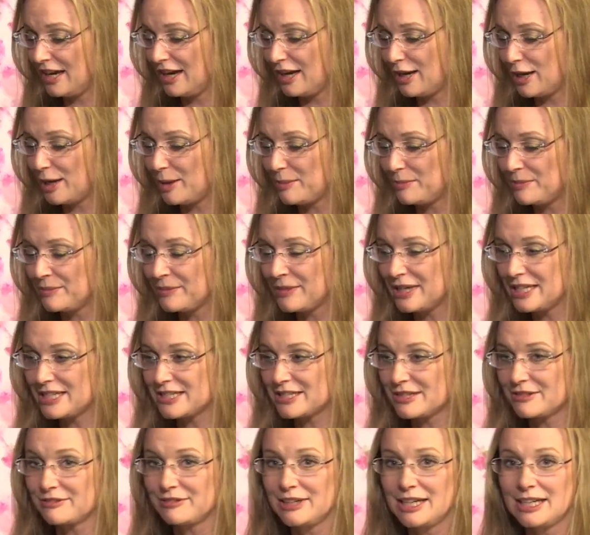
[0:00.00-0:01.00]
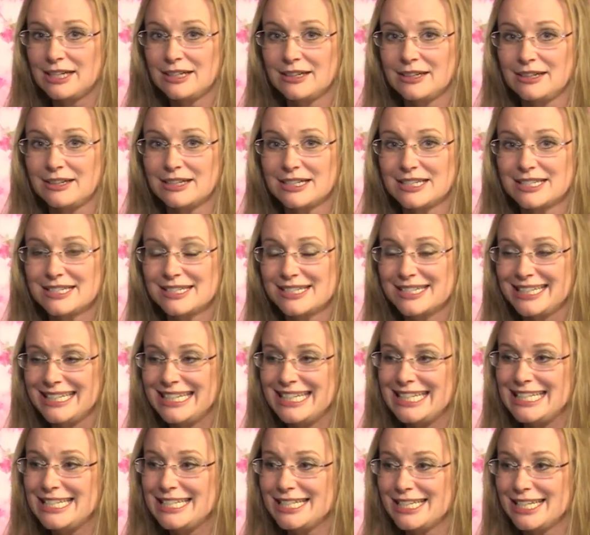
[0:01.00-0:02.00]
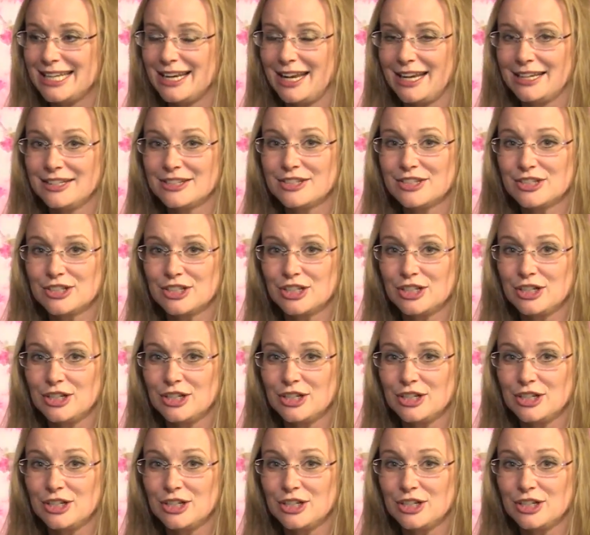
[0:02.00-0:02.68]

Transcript: It's a really nice, easy lens to